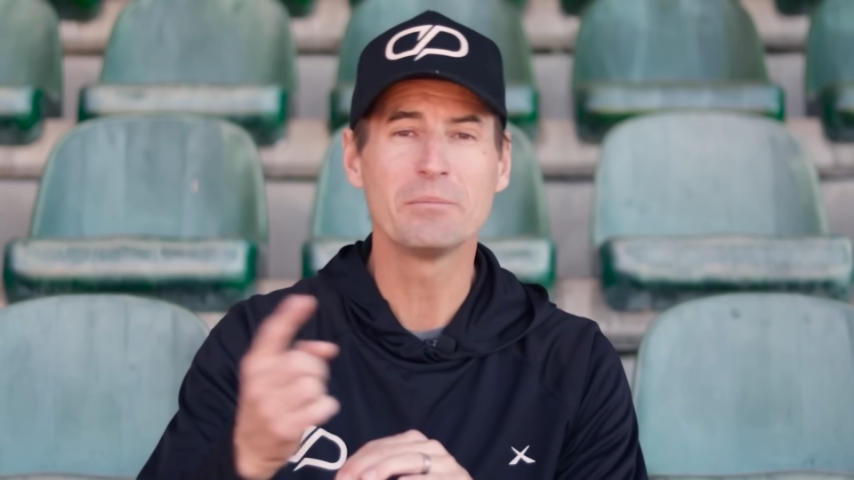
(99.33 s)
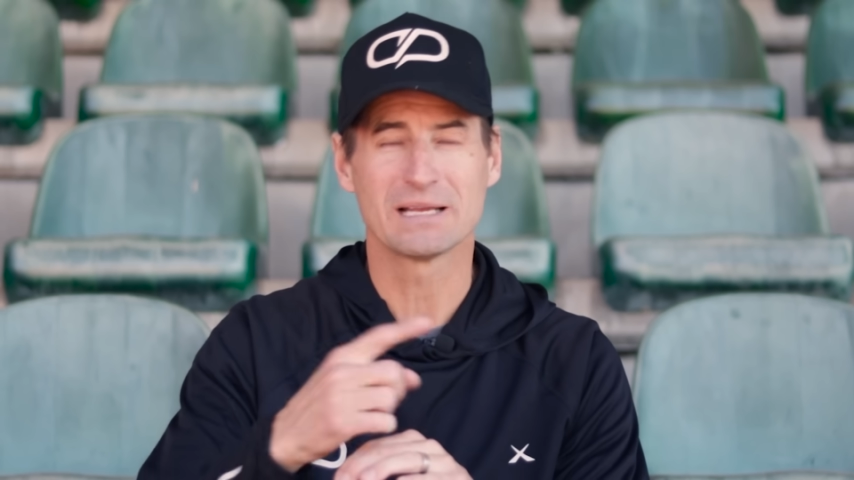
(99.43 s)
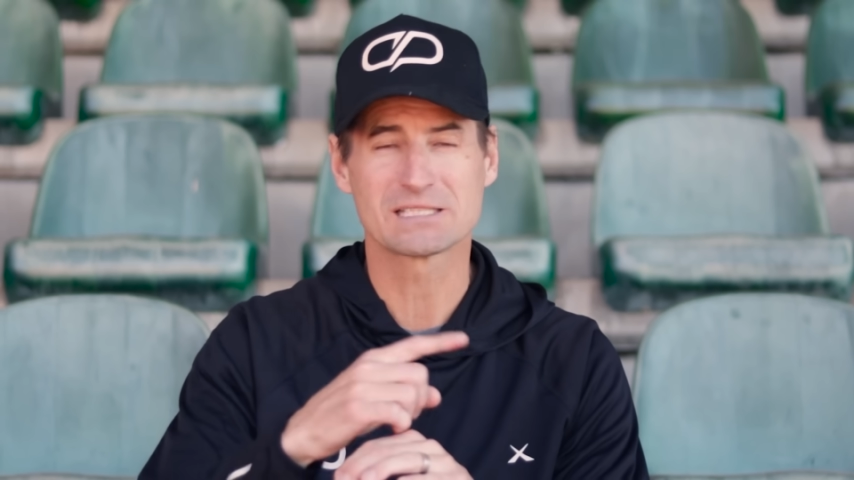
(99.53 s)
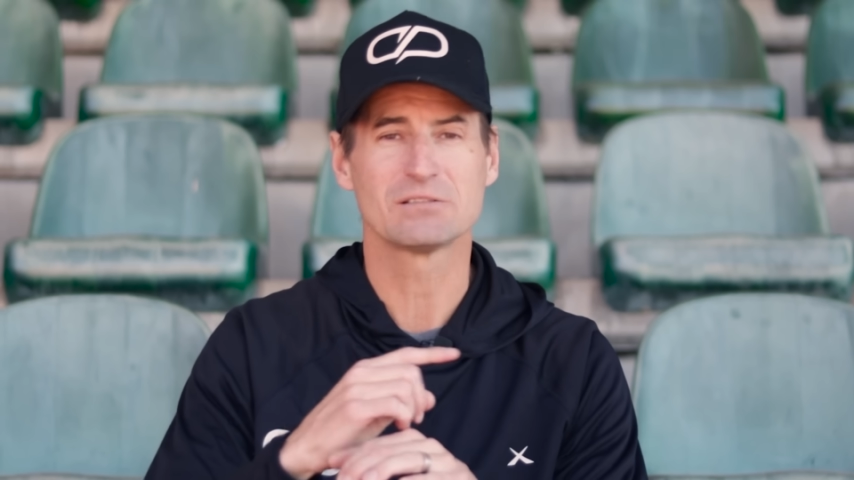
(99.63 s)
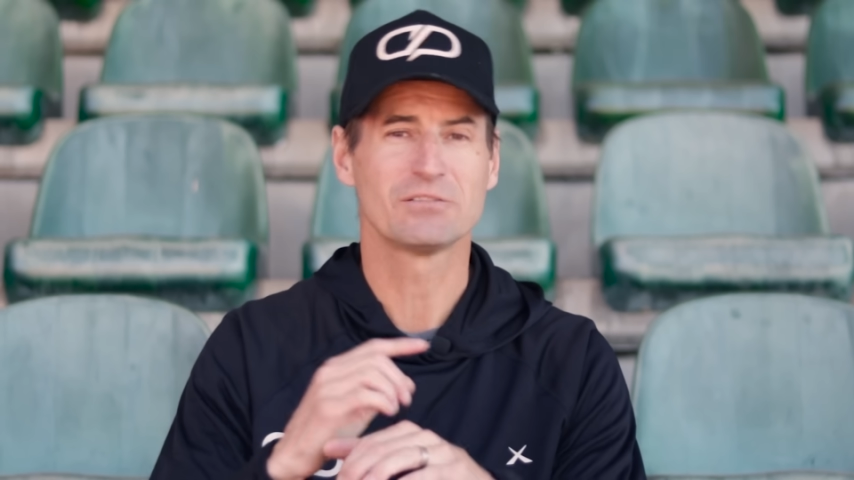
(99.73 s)

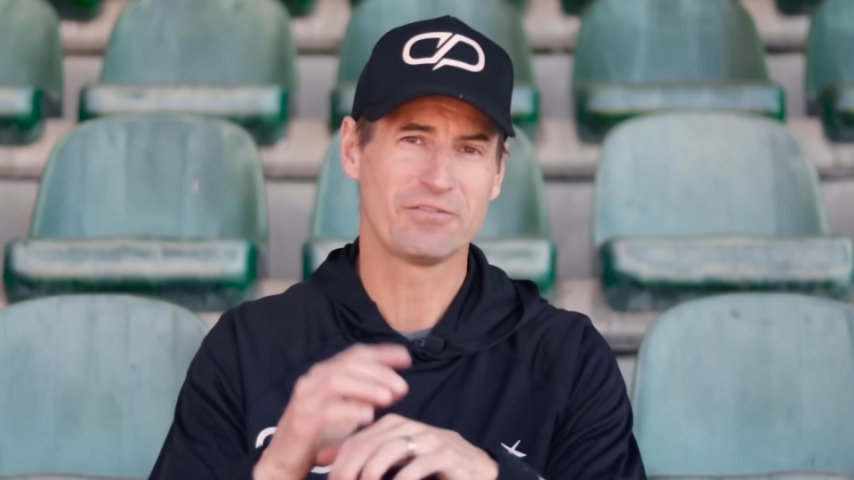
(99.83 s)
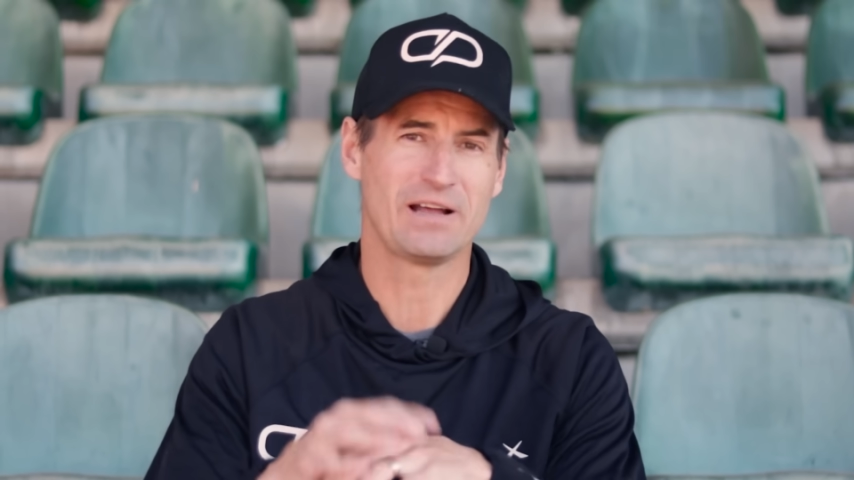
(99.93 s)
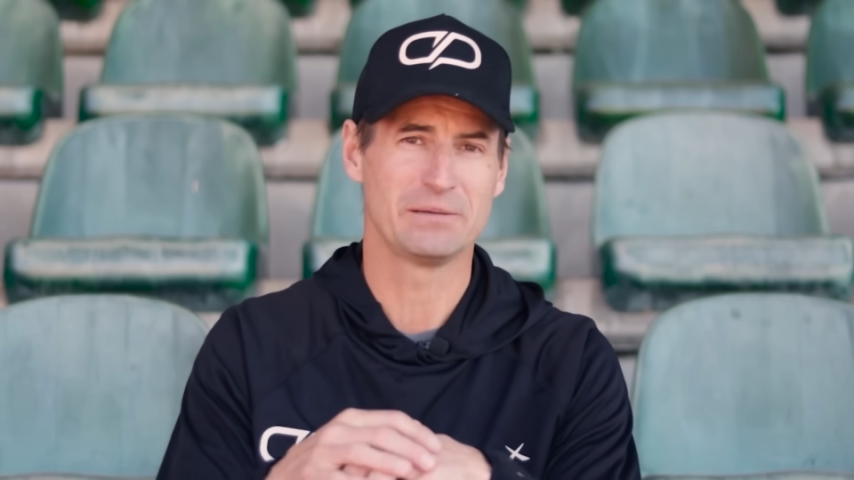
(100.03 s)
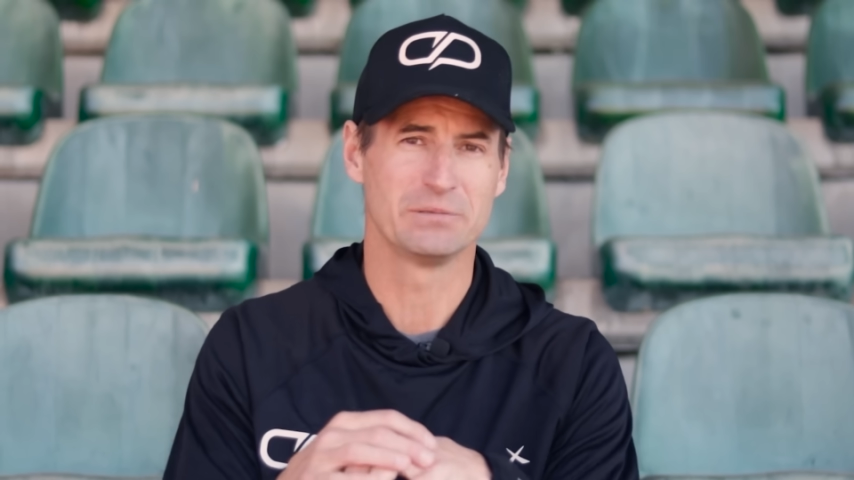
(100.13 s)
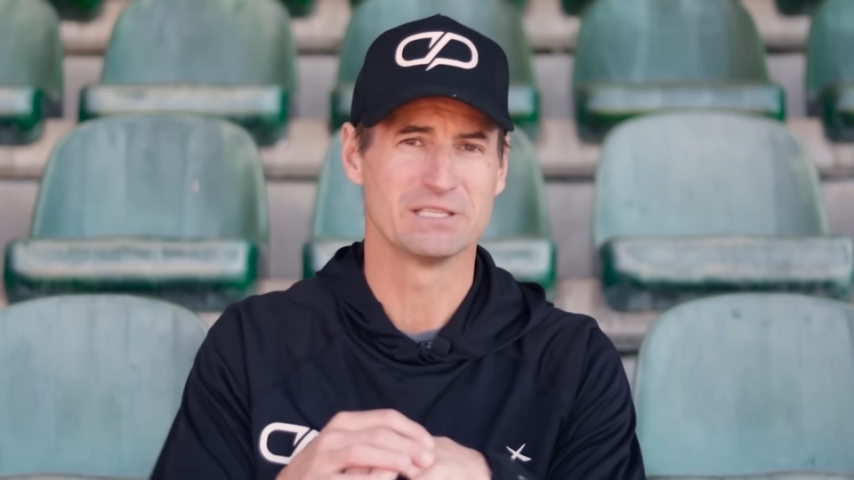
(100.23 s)
muscle
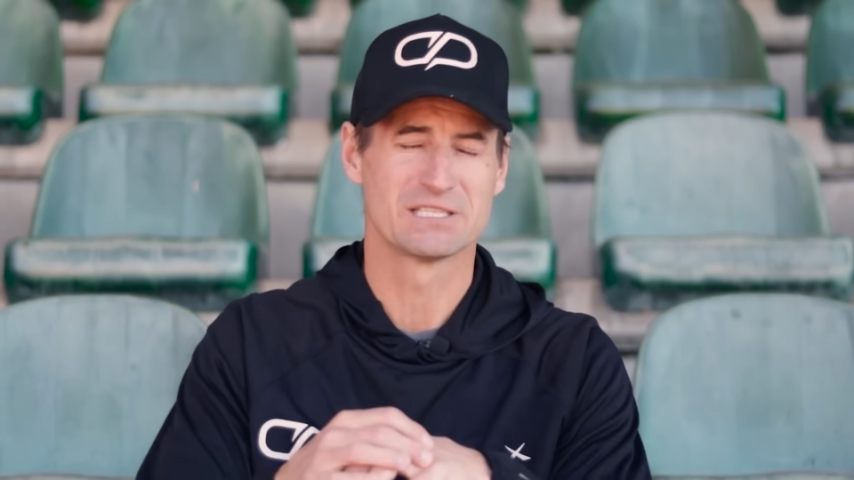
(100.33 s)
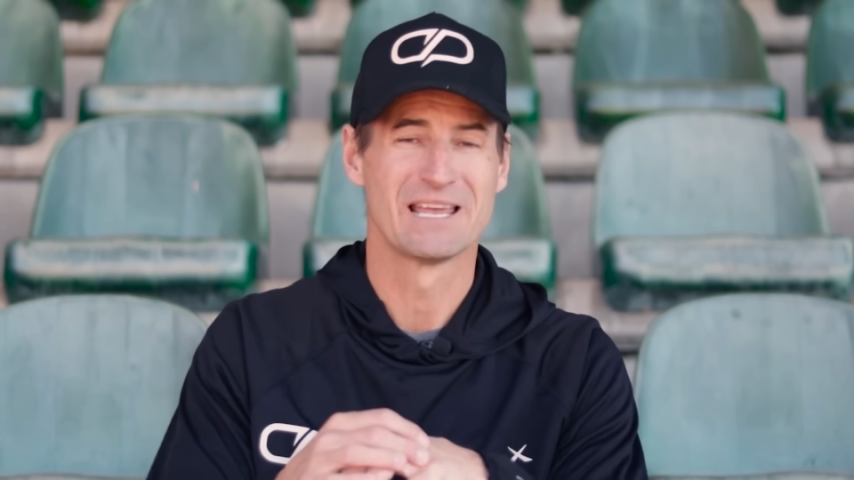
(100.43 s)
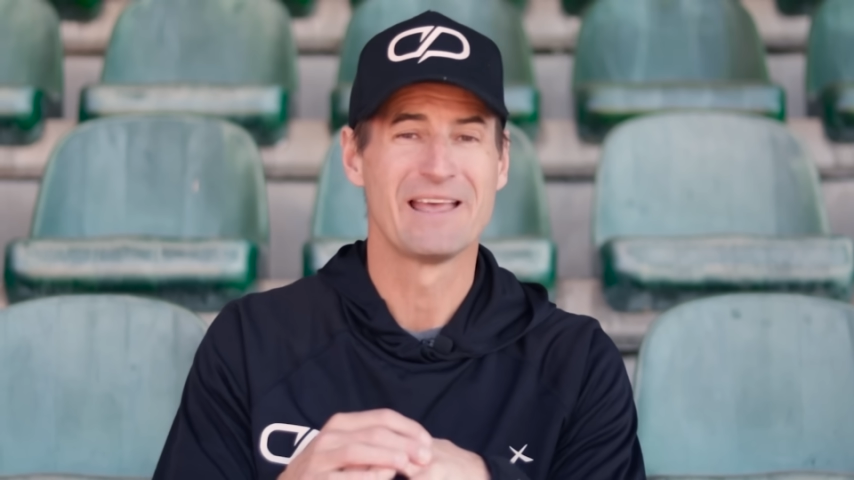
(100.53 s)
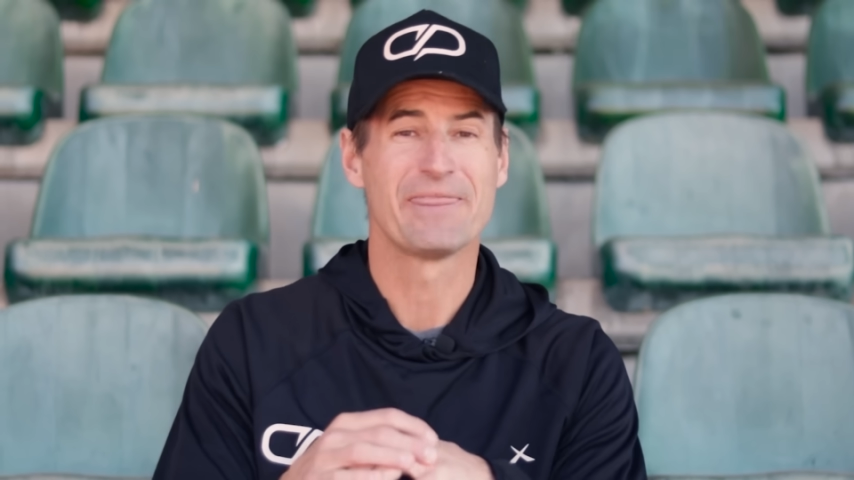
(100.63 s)
fibers